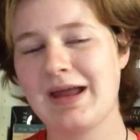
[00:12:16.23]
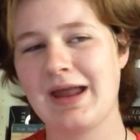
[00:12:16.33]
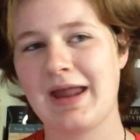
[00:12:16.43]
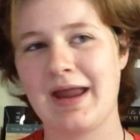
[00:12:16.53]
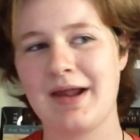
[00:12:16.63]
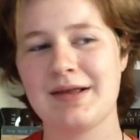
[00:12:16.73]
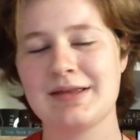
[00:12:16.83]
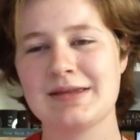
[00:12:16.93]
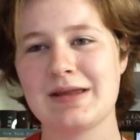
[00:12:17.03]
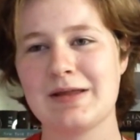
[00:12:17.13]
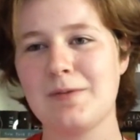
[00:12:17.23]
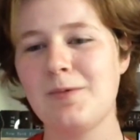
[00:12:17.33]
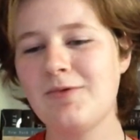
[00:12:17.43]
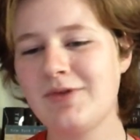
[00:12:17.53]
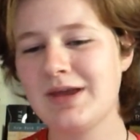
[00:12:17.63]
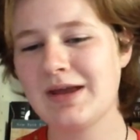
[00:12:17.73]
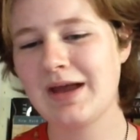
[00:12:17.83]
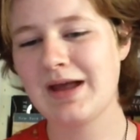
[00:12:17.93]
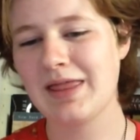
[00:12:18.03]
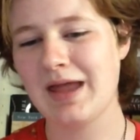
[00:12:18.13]
and it's the movie
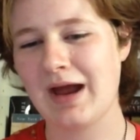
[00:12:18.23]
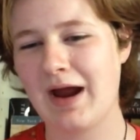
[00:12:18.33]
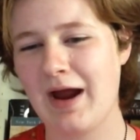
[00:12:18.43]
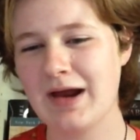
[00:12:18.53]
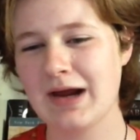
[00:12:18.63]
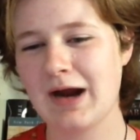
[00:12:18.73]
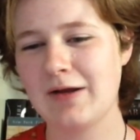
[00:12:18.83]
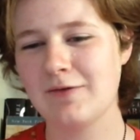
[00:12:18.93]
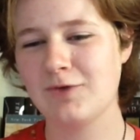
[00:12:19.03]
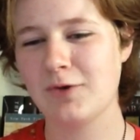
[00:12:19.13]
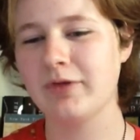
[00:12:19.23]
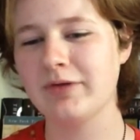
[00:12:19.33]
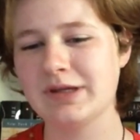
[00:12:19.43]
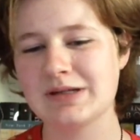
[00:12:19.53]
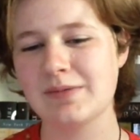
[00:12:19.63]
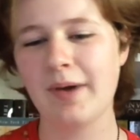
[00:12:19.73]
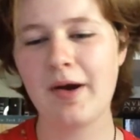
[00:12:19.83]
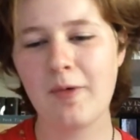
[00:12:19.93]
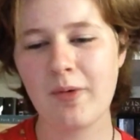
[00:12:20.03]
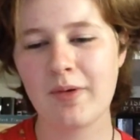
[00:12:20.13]
that I kind of know the least
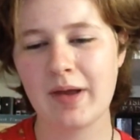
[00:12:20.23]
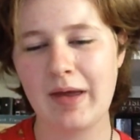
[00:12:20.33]
about,